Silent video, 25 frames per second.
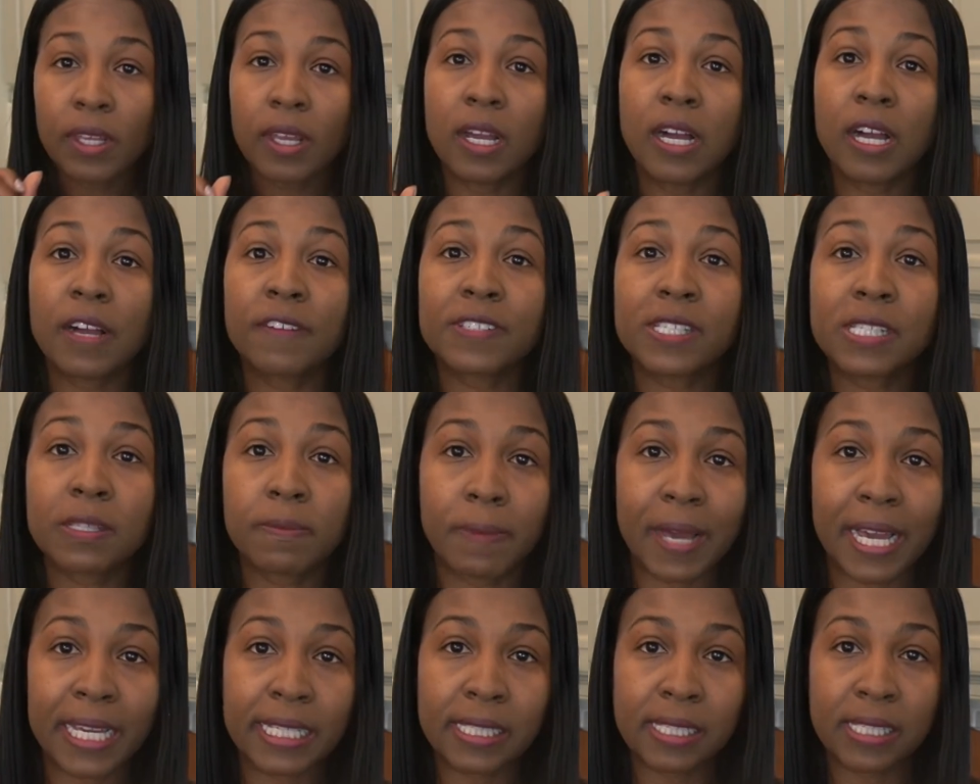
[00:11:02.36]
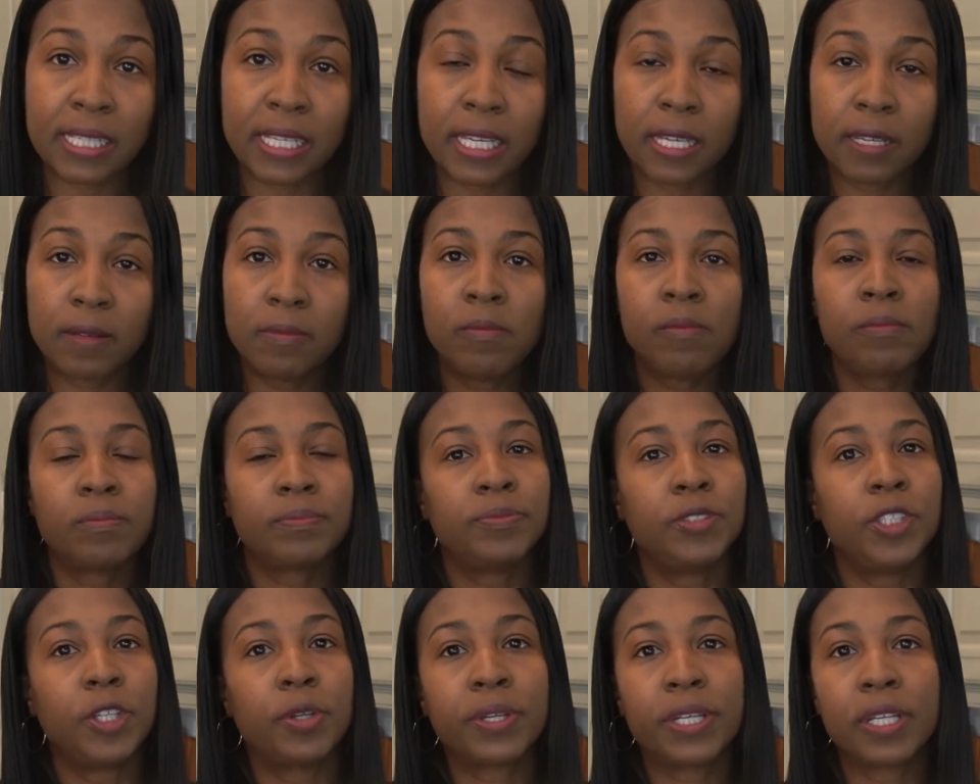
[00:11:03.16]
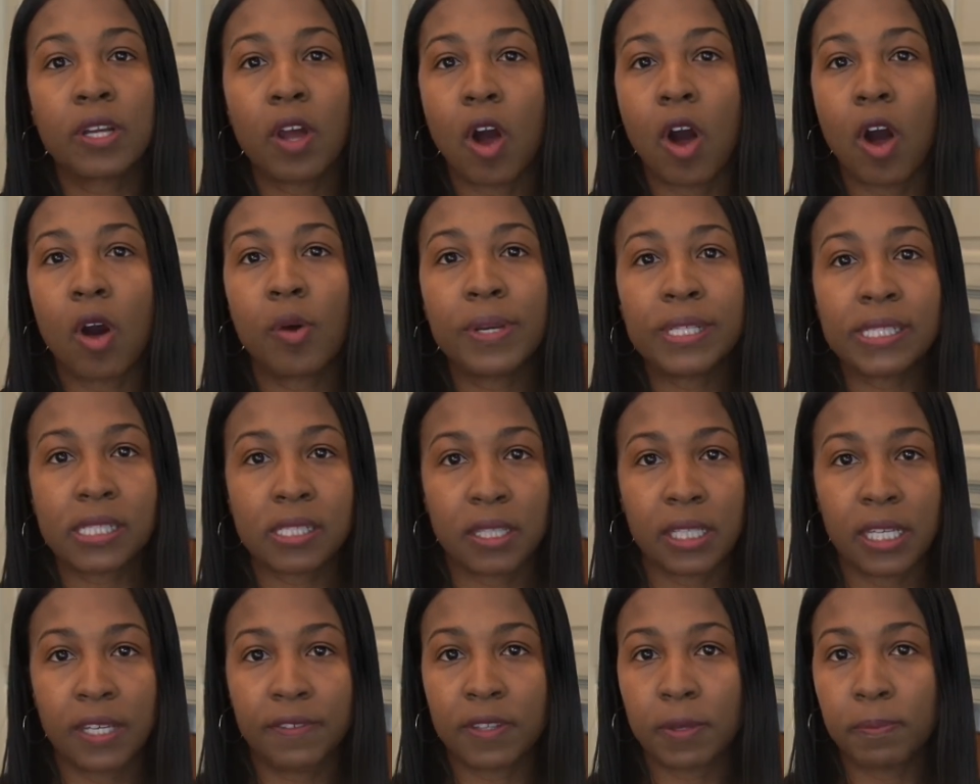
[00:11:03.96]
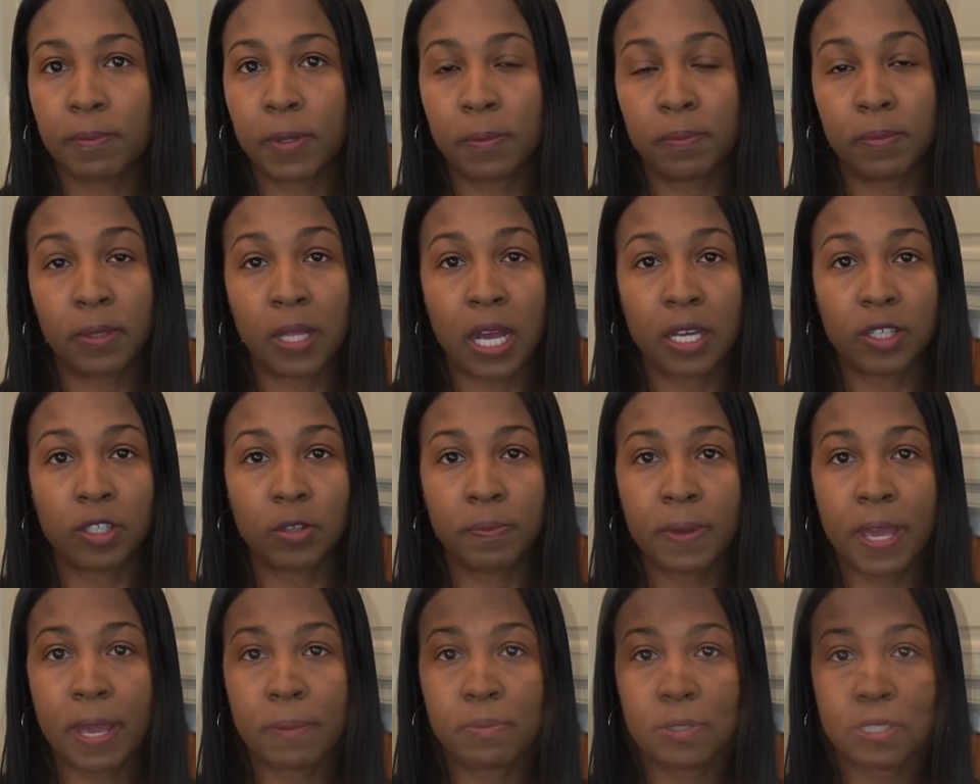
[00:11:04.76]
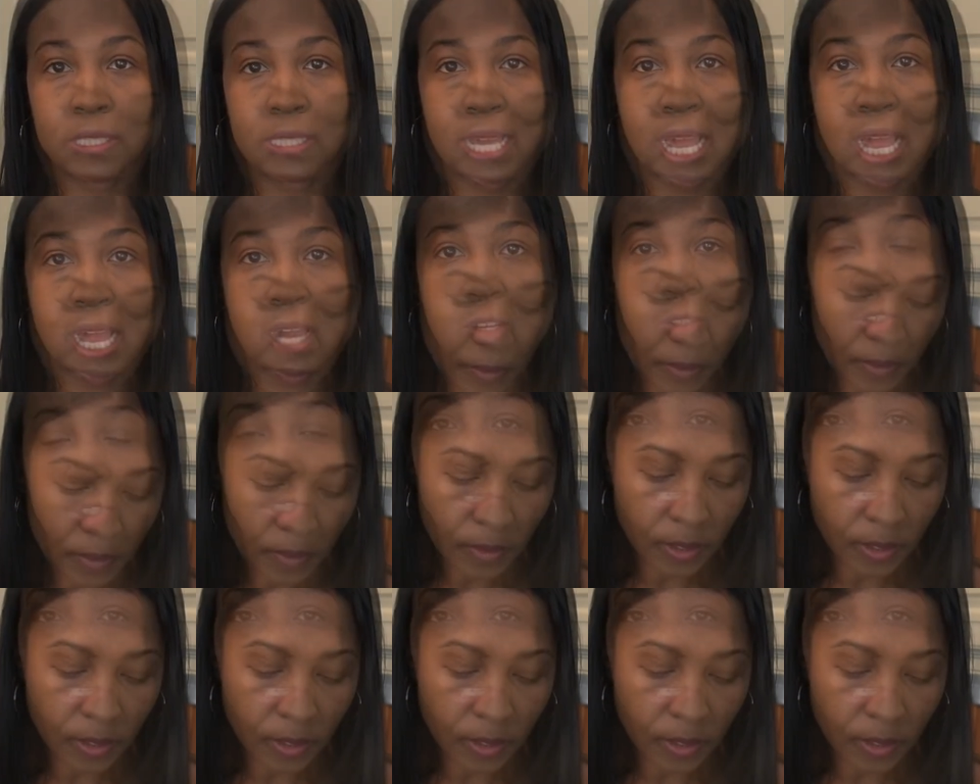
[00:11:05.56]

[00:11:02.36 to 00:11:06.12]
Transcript: of spicy, you can always leave the poblano peppers out.